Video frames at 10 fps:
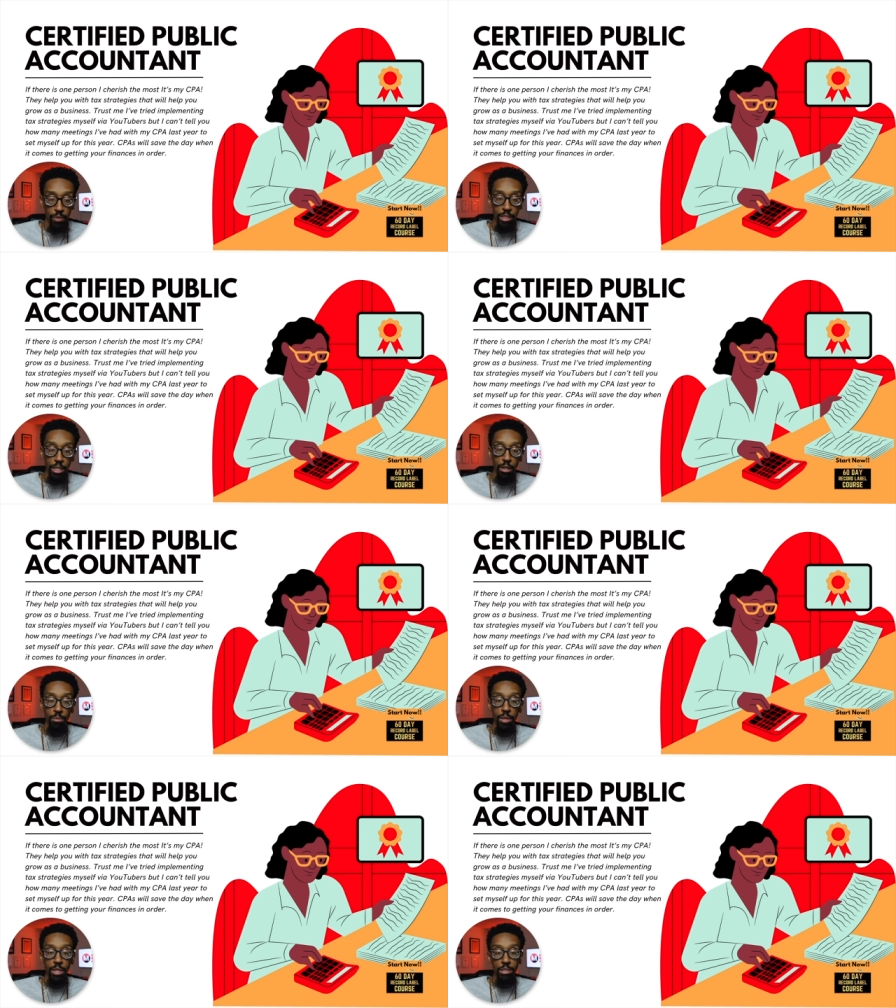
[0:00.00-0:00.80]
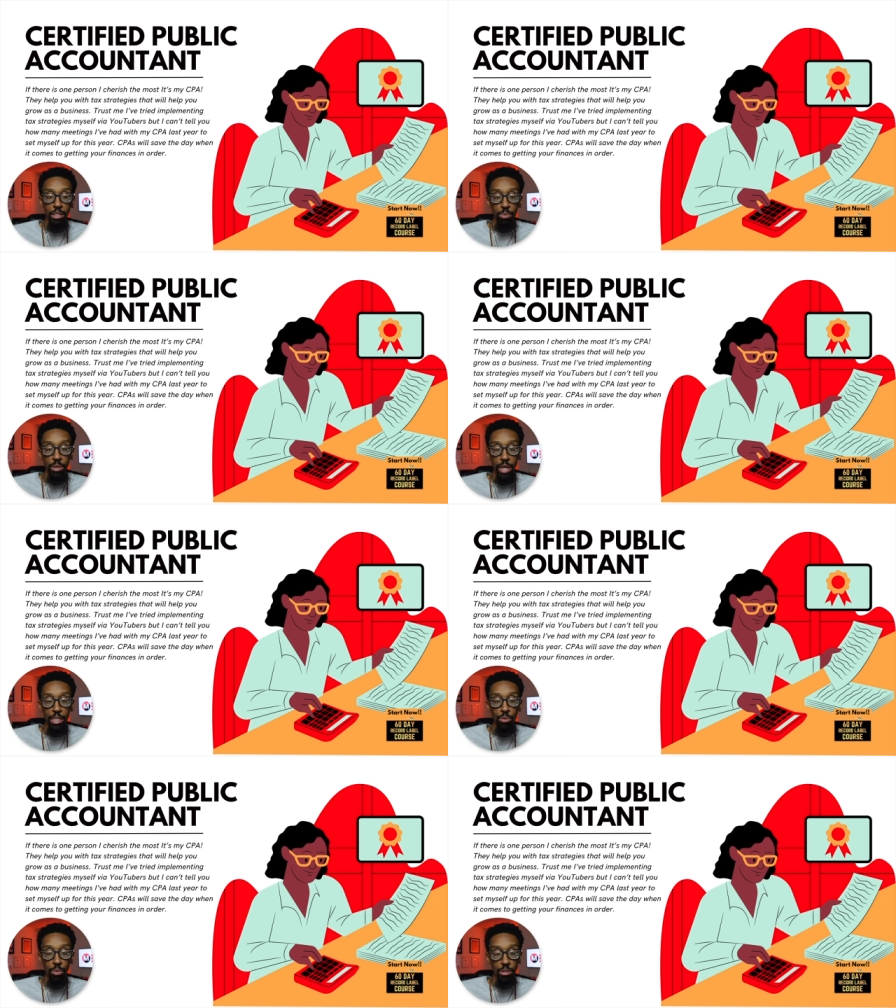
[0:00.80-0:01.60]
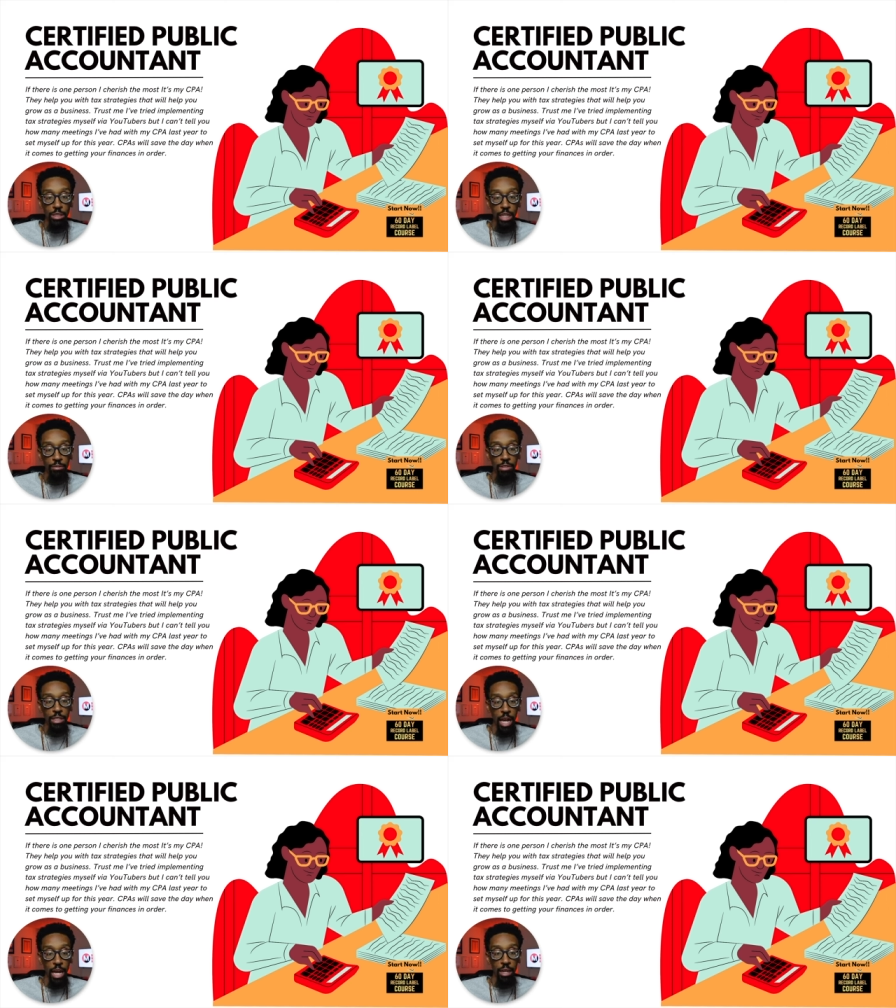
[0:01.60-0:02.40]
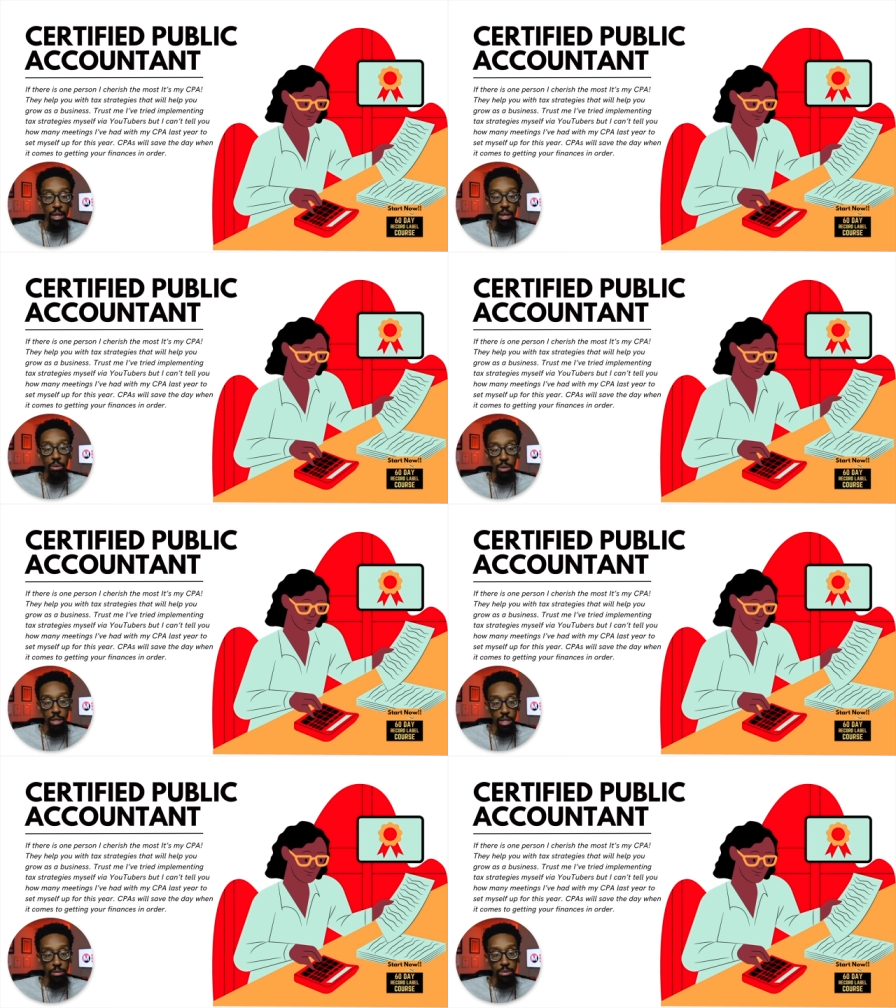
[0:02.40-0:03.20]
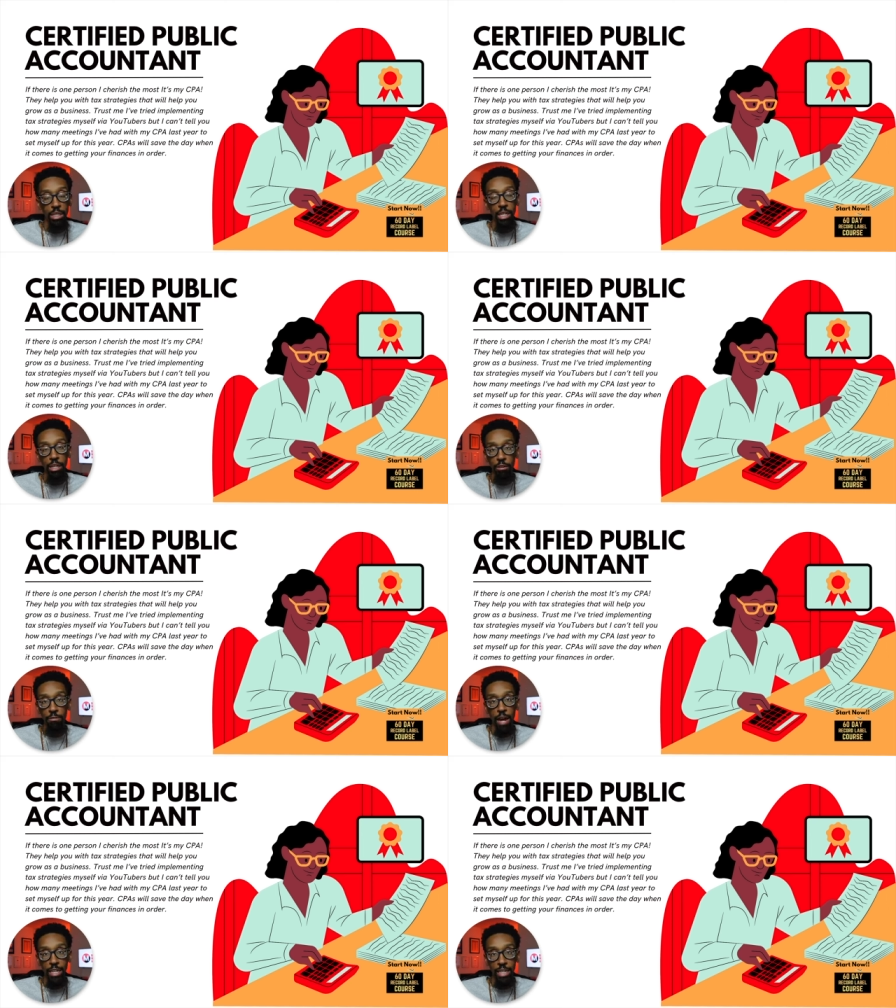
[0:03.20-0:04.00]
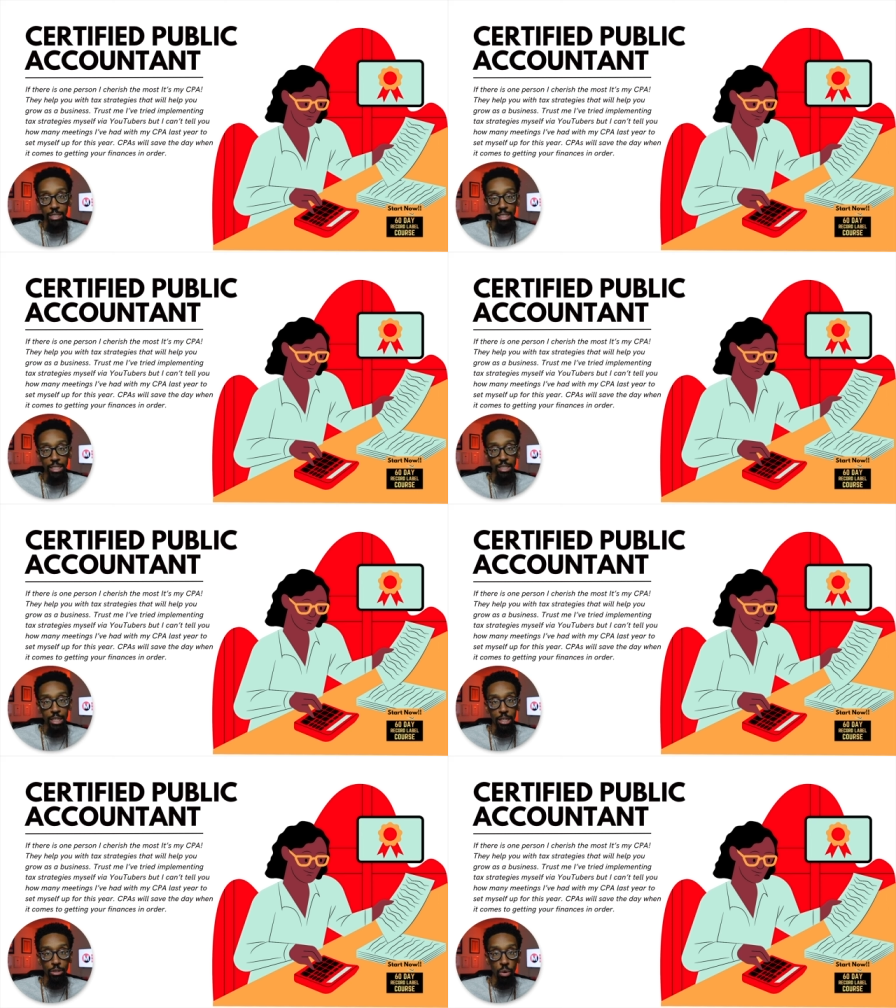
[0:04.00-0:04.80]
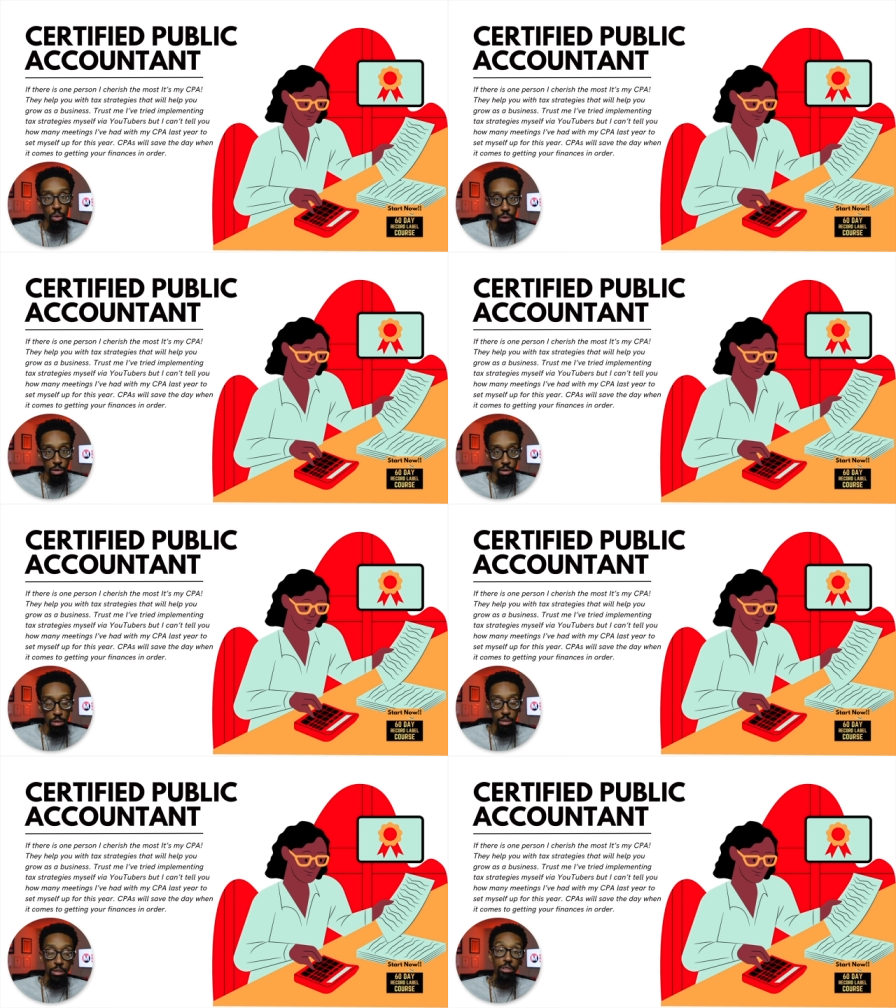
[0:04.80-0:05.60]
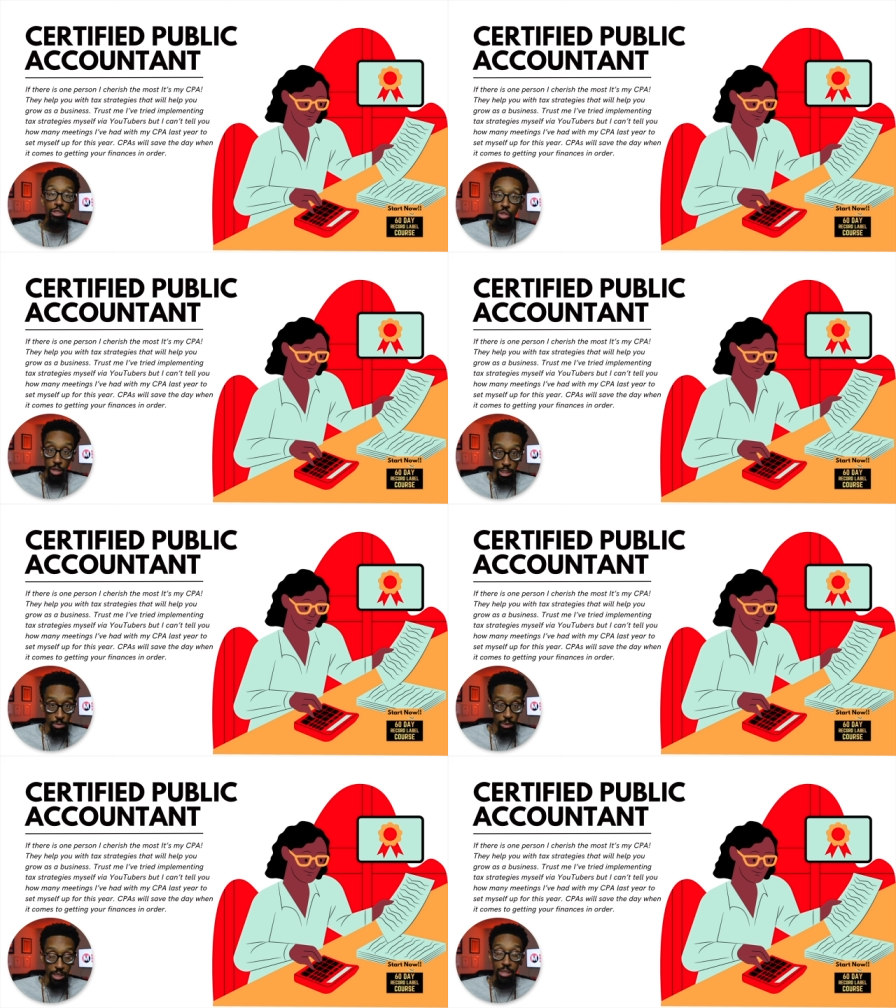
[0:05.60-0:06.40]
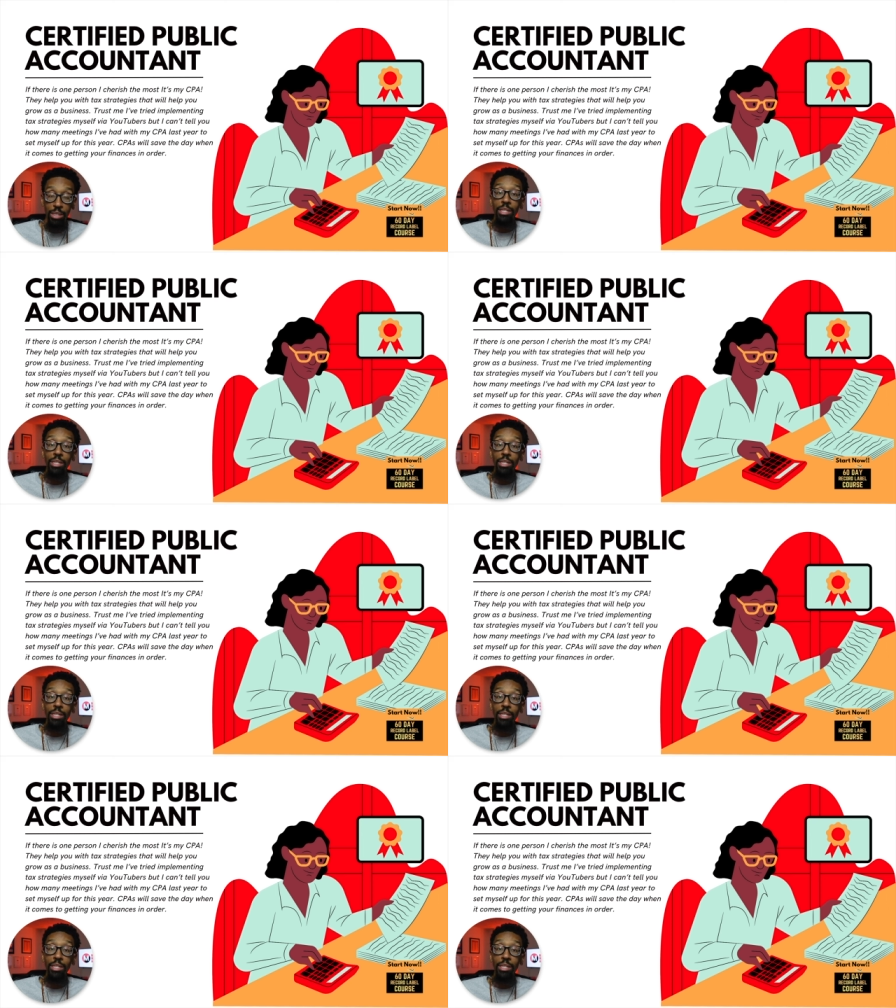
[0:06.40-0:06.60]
So, CPAs will save the day when it comes to getting your finances in order. Trust me,